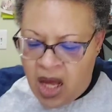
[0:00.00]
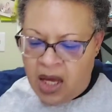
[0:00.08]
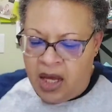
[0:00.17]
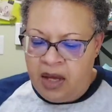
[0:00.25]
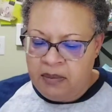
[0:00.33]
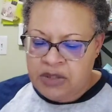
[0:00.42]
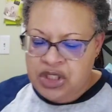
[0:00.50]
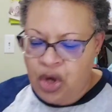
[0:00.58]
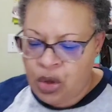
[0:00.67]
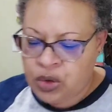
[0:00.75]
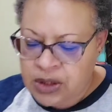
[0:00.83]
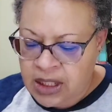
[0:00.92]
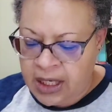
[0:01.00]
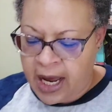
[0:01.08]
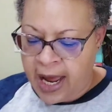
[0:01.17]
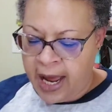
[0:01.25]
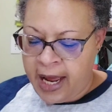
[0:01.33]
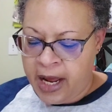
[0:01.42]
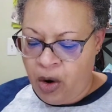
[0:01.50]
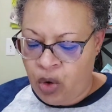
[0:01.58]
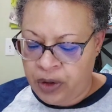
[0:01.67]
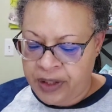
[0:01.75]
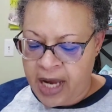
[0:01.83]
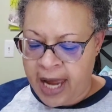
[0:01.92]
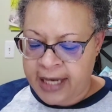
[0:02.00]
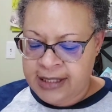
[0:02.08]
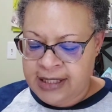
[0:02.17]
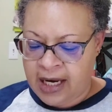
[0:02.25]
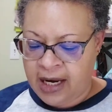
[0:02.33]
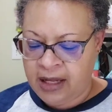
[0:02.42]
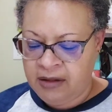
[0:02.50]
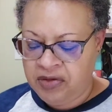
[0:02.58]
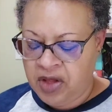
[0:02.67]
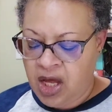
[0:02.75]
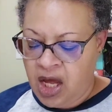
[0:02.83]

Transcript: Um, so today on the 18th,